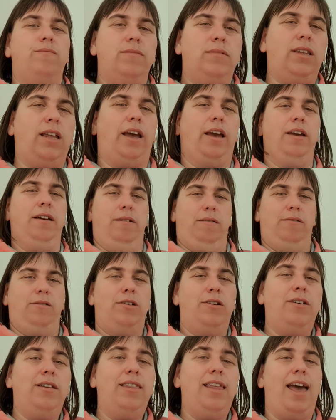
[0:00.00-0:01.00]
no
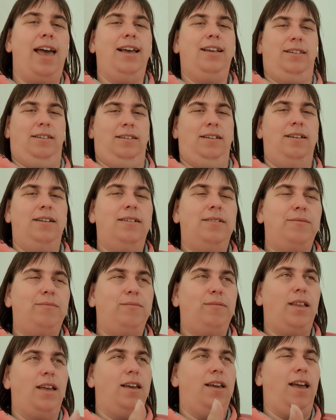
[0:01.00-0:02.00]
doing this
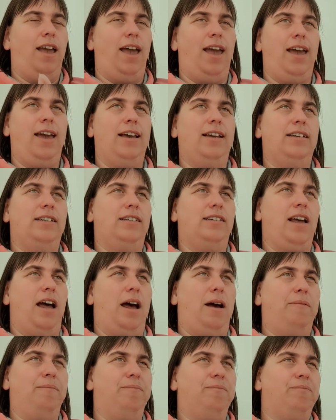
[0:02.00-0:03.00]
is
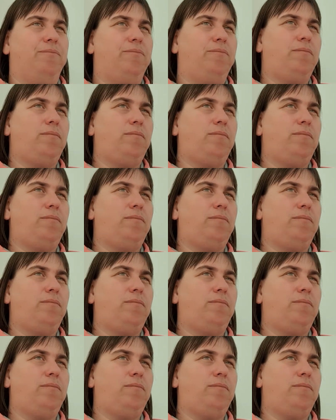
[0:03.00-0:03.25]
um.